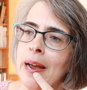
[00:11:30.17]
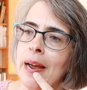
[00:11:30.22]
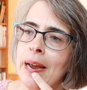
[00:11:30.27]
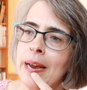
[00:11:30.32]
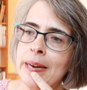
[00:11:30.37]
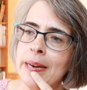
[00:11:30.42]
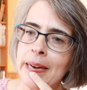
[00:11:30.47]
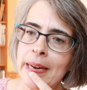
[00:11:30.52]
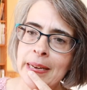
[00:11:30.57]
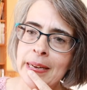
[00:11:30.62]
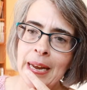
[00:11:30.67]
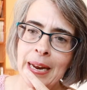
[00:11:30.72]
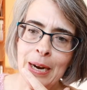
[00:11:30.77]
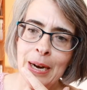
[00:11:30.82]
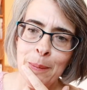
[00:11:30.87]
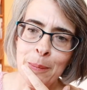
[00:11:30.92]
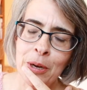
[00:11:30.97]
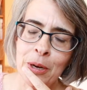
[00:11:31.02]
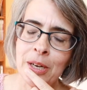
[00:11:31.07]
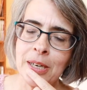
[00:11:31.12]
And again,
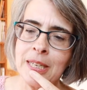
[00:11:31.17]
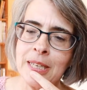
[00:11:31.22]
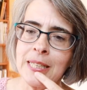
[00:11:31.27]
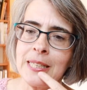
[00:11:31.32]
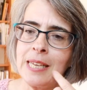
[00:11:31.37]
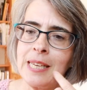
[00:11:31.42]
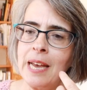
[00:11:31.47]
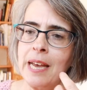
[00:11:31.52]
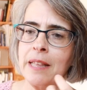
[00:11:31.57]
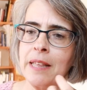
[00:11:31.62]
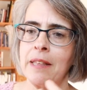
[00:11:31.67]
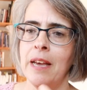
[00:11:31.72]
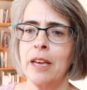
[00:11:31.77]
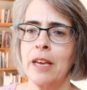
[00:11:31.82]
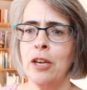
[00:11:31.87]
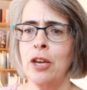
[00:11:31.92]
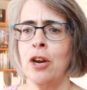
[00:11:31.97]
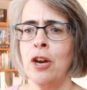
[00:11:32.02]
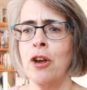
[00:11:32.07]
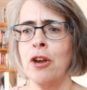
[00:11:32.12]
I'm not going to say
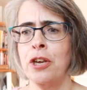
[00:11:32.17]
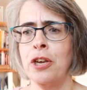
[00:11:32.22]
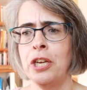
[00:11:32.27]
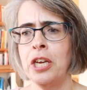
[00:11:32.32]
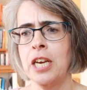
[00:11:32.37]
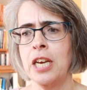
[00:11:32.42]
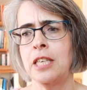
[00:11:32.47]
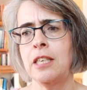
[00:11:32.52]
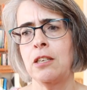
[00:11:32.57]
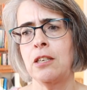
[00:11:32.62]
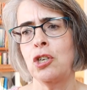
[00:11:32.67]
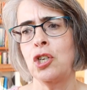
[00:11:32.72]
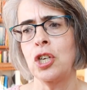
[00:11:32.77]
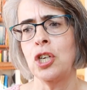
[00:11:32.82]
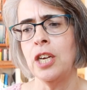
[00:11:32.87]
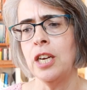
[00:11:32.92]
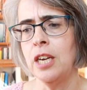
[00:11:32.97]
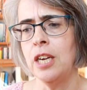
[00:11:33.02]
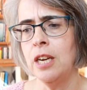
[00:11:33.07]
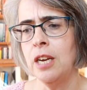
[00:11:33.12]
that, you know, yes,
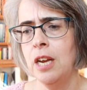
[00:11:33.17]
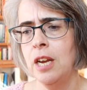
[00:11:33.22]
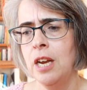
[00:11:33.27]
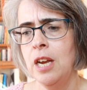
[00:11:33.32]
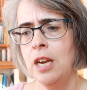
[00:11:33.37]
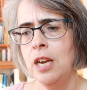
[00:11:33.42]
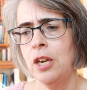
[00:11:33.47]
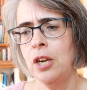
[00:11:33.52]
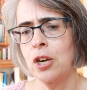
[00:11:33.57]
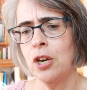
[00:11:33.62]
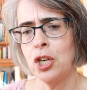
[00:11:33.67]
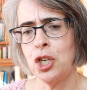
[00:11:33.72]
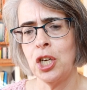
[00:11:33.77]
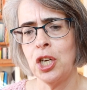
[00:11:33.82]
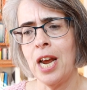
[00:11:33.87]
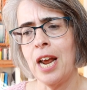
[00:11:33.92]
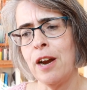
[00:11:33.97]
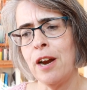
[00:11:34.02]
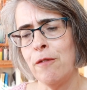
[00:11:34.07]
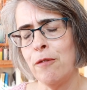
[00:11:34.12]
she, you know,
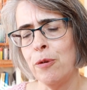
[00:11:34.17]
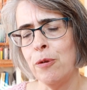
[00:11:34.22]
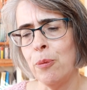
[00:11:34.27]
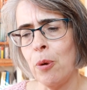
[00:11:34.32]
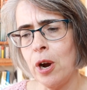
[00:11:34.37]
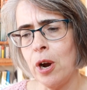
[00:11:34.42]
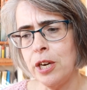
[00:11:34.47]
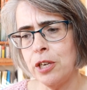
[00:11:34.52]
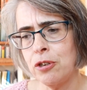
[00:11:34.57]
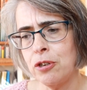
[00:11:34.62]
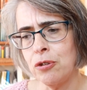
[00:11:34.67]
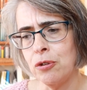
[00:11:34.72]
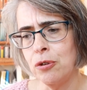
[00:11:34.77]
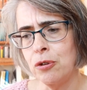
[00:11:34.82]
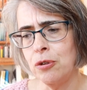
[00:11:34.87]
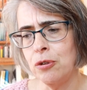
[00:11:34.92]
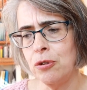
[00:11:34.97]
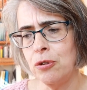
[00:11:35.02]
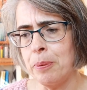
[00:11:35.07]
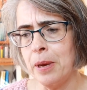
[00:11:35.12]
she had every right
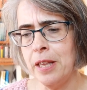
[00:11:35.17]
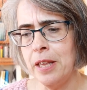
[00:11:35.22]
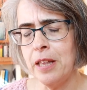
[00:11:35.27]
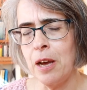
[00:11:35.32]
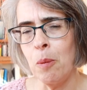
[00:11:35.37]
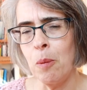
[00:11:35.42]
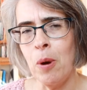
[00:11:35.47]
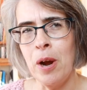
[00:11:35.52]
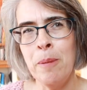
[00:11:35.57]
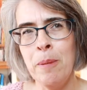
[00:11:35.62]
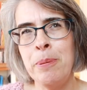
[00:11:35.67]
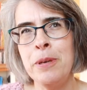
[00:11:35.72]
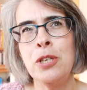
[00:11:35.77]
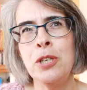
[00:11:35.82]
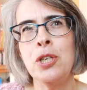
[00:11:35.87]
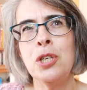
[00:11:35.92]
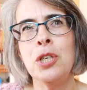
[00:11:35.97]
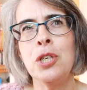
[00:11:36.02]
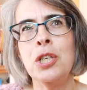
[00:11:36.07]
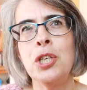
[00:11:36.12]
to be that way,
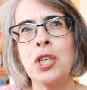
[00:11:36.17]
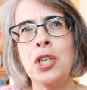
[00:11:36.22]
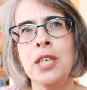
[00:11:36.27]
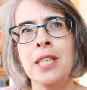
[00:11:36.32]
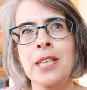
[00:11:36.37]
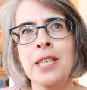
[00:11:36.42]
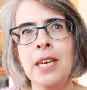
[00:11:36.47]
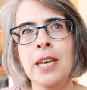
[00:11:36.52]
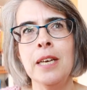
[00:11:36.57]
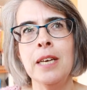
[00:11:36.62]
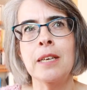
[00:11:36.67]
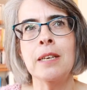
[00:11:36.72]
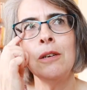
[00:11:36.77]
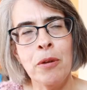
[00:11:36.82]
but she did.